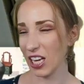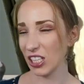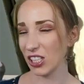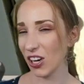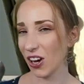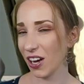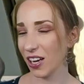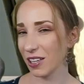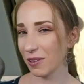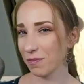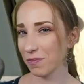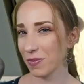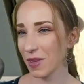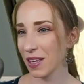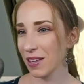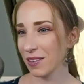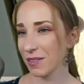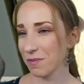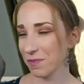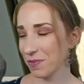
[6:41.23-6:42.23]
talk.
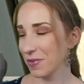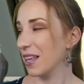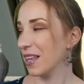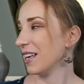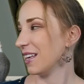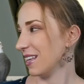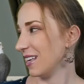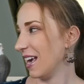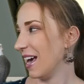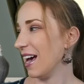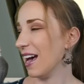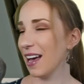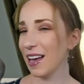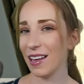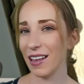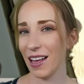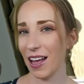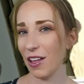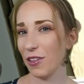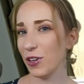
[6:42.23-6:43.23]
Yeah,
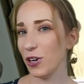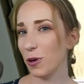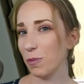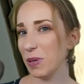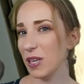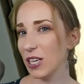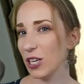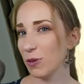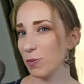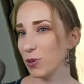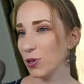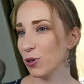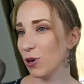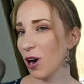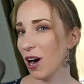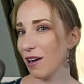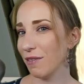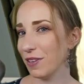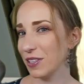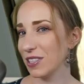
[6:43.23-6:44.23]
a little peekaboo
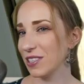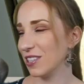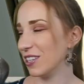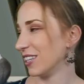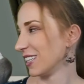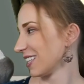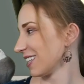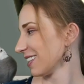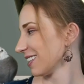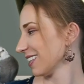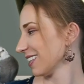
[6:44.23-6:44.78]
office nook.